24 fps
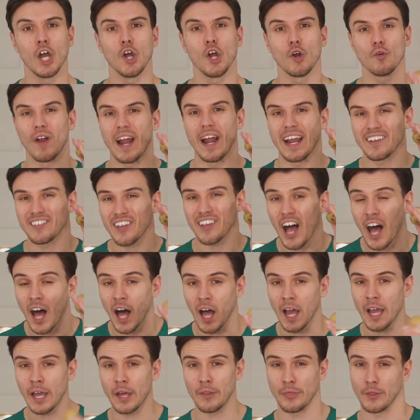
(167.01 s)
ranks
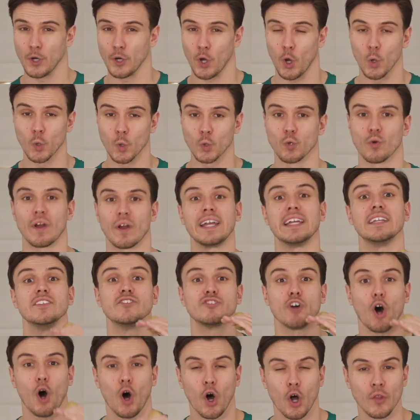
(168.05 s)
higher than whole grains
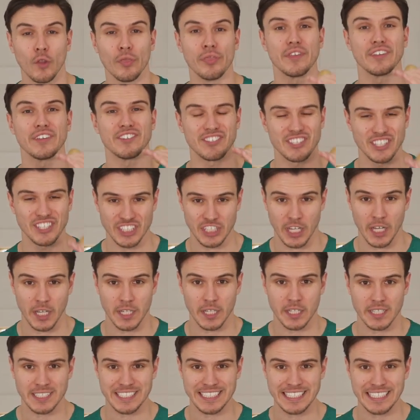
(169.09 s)
on the
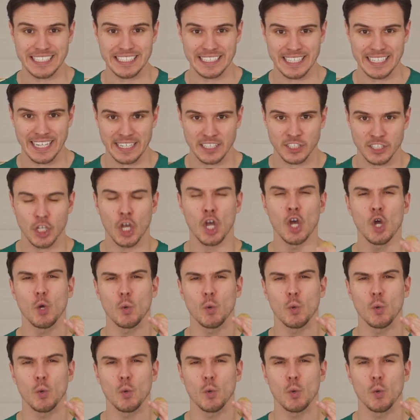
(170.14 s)
satiety index,